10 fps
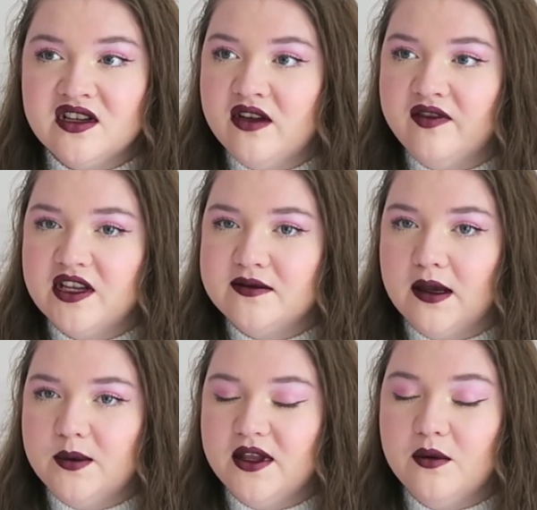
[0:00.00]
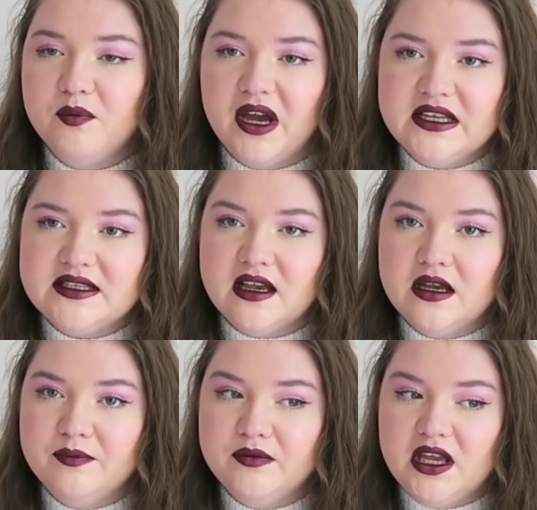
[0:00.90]
I first worked with them, but it's
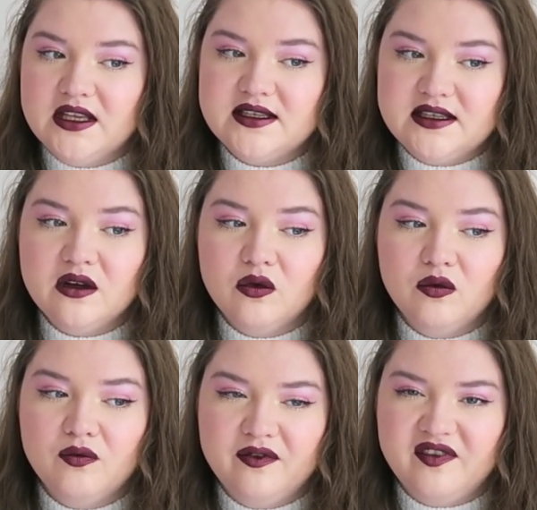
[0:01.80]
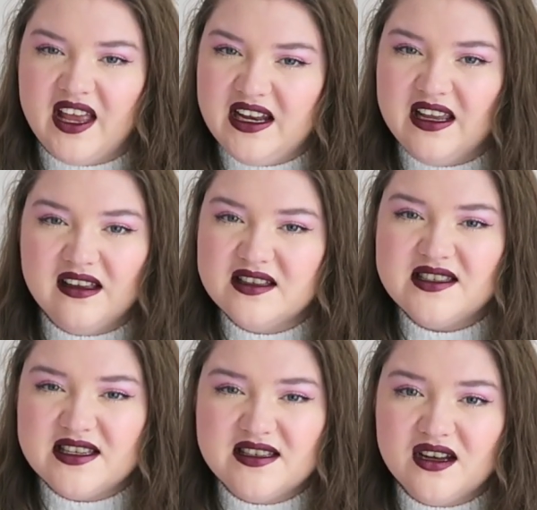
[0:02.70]
um, it's still fairly
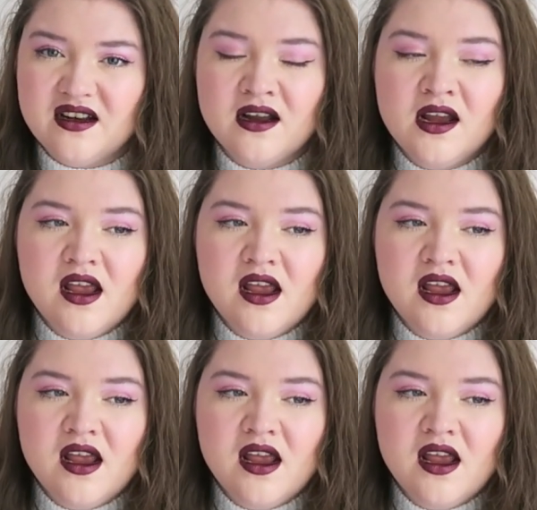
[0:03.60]
inconsistent.